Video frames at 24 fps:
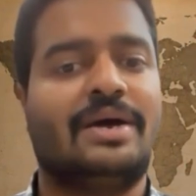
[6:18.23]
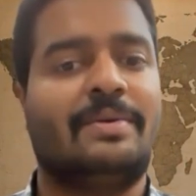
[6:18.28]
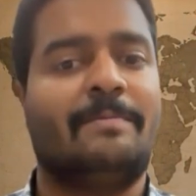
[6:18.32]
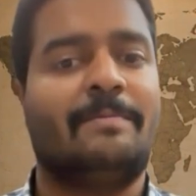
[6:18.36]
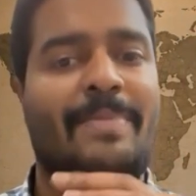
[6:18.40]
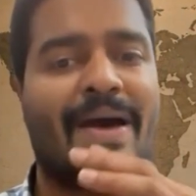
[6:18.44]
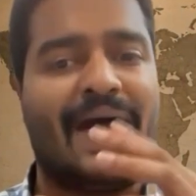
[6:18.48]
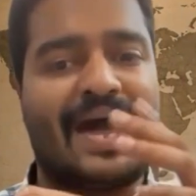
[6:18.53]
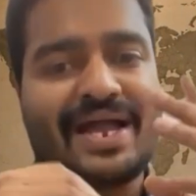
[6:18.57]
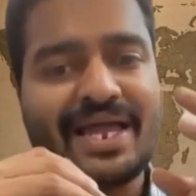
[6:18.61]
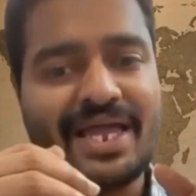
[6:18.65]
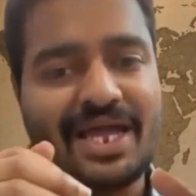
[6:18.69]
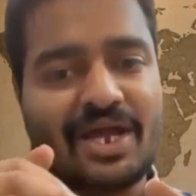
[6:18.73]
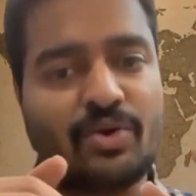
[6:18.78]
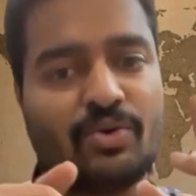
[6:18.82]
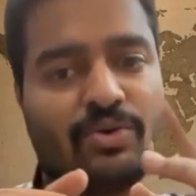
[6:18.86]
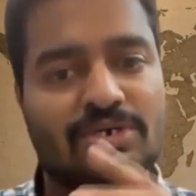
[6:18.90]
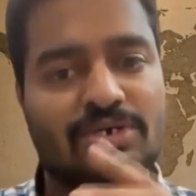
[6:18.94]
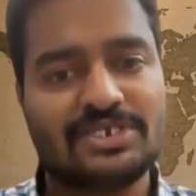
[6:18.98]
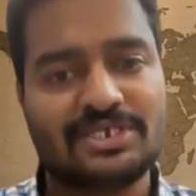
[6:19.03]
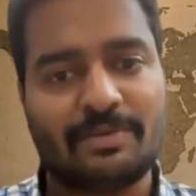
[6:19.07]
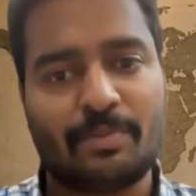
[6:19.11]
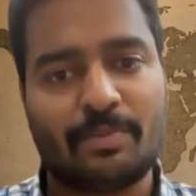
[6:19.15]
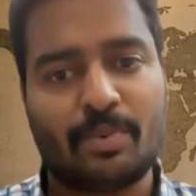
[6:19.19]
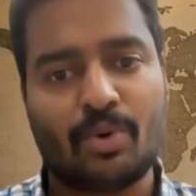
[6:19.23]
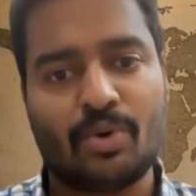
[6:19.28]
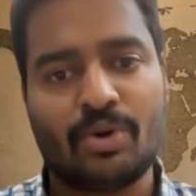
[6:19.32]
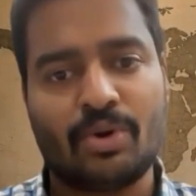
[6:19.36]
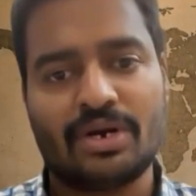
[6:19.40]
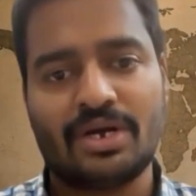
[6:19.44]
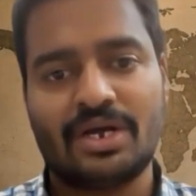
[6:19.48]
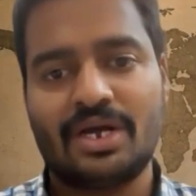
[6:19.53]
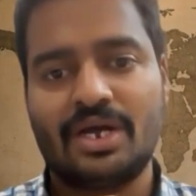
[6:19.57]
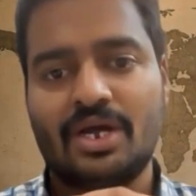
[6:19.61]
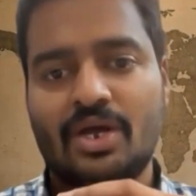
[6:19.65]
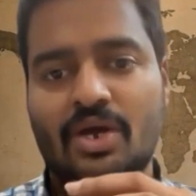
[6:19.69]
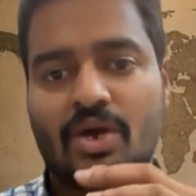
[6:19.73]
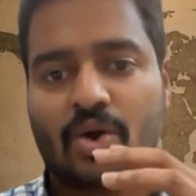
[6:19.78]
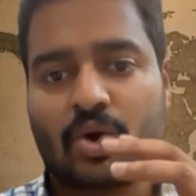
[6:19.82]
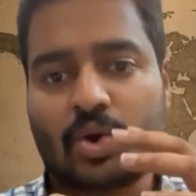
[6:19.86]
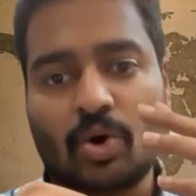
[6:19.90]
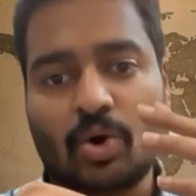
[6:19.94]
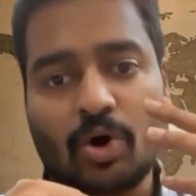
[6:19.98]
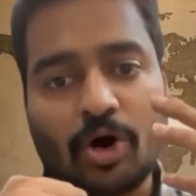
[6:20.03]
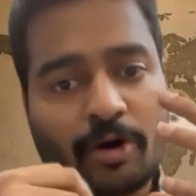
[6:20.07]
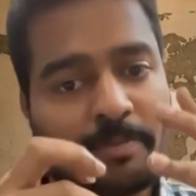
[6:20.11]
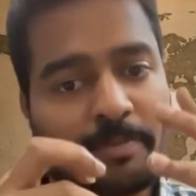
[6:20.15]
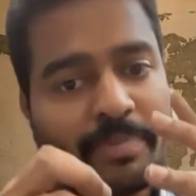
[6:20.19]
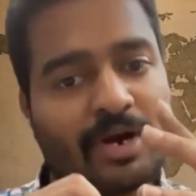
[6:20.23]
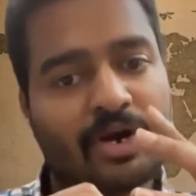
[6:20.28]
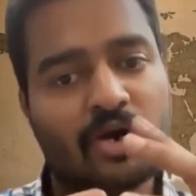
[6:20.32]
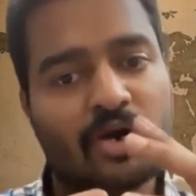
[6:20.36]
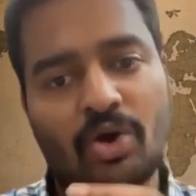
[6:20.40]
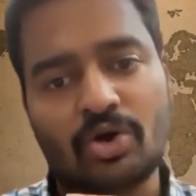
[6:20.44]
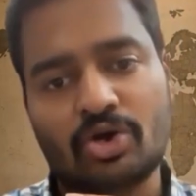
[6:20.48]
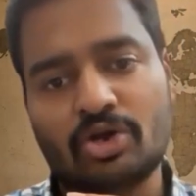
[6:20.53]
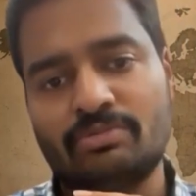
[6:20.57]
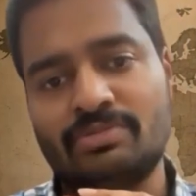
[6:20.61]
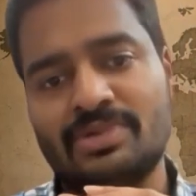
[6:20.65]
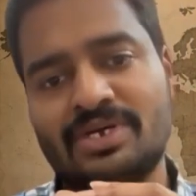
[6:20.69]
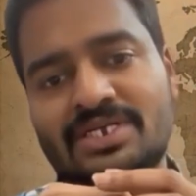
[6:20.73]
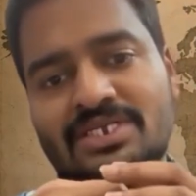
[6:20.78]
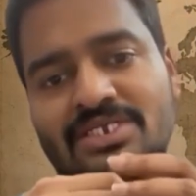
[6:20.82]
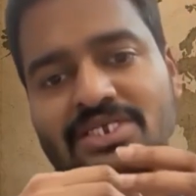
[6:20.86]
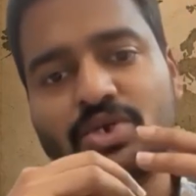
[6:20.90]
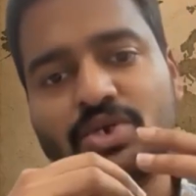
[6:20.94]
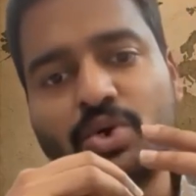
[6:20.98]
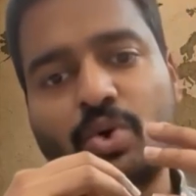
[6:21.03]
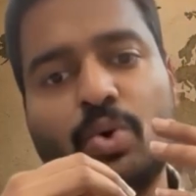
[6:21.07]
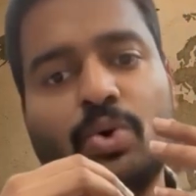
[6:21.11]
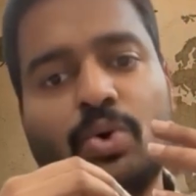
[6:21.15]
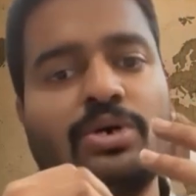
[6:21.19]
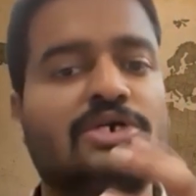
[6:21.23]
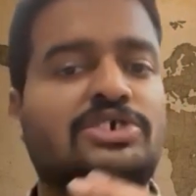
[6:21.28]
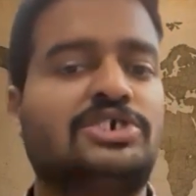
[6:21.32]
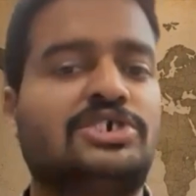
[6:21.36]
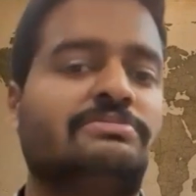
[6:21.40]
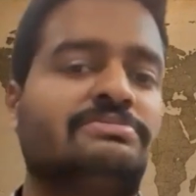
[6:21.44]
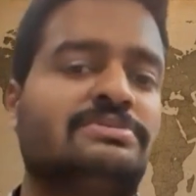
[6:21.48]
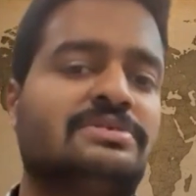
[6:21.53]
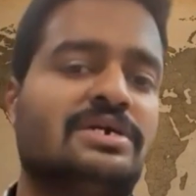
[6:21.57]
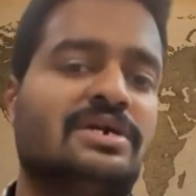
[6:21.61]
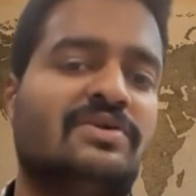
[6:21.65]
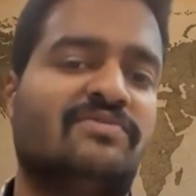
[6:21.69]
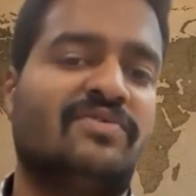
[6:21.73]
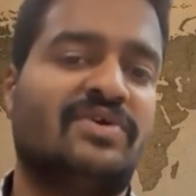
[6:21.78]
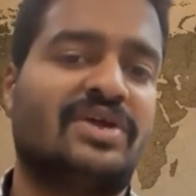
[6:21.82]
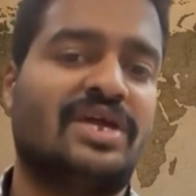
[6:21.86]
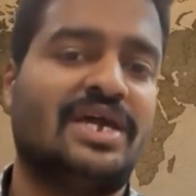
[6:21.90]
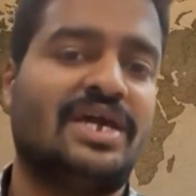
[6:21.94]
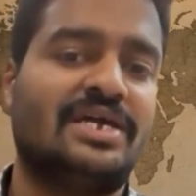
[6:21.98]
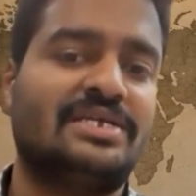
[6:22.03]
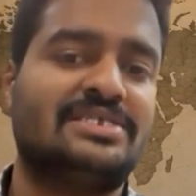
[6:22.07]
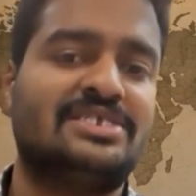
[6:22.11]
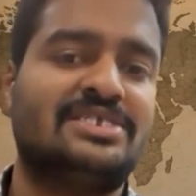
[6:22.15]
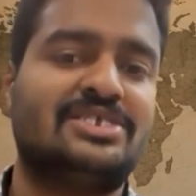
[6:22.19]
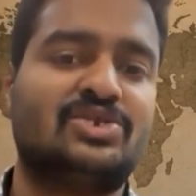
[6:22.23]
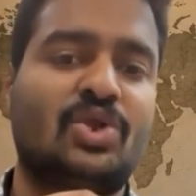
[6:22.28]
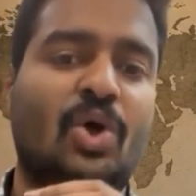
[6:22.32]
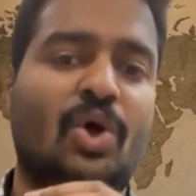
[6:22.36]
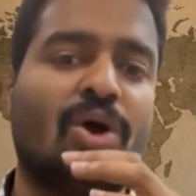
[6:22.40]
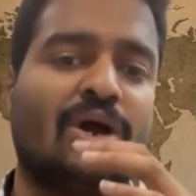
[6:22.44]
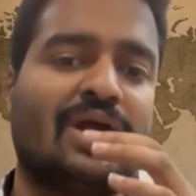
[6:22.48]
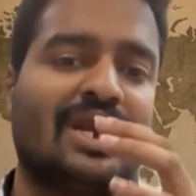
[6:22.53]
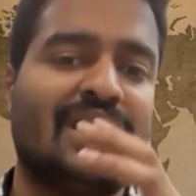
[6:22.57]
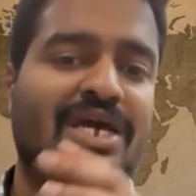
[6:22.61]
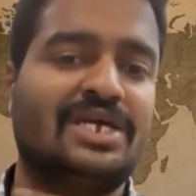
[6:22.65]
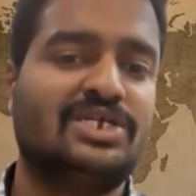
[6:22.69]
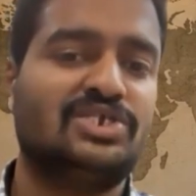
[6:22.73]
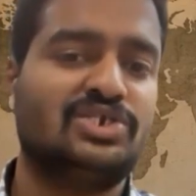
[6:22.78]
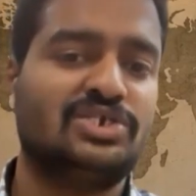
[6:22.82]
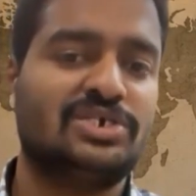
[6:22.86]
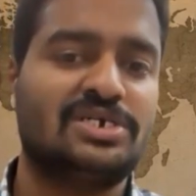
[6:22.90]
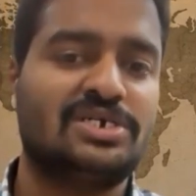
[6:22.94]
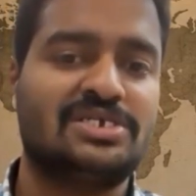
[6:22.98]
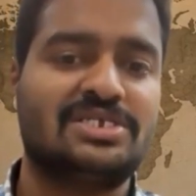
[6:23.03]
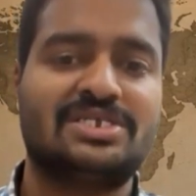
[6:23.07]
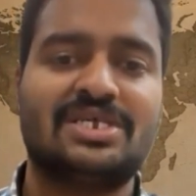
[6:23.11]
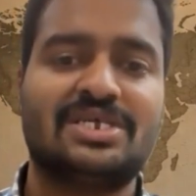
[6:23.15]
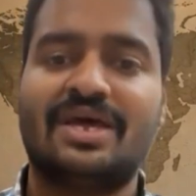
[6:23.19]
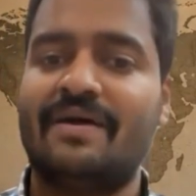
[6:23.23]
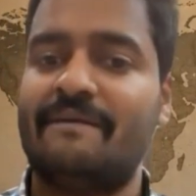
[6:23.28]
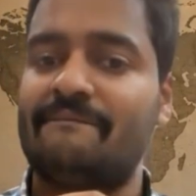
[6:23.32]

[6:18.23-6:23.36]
bank account support, corporate documents, ownership certificates, stock ledgers,